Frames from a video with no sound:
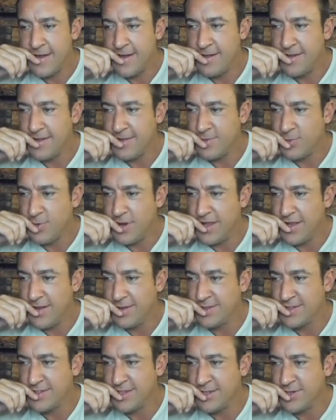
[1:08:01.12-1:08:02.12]
what
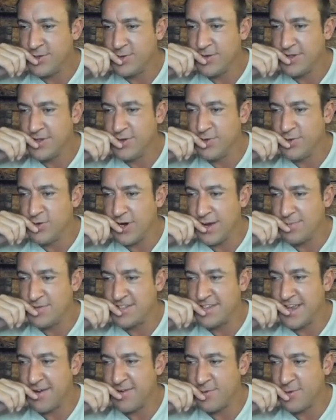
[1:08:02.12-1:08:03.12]
else did you dropped
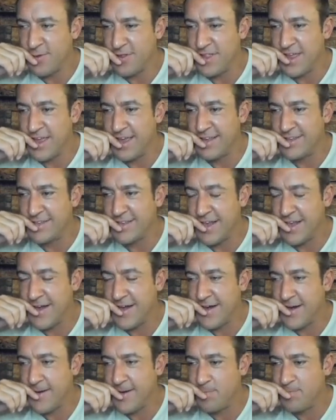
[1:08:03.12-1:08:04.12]
several things.
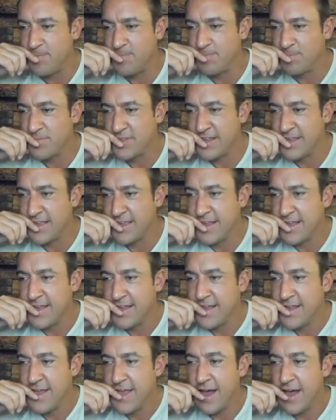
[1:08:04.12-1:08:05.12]

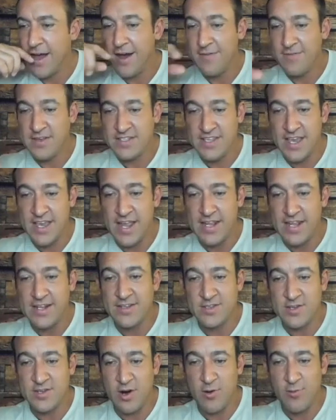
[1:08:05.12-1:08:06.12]
Obviously I need to
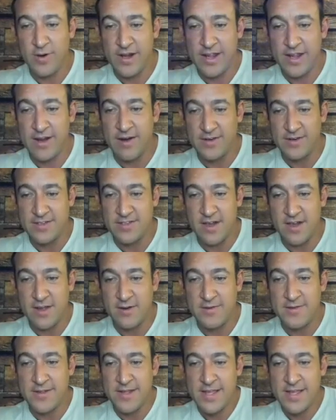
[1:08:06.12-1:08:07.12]
start reading Aristotle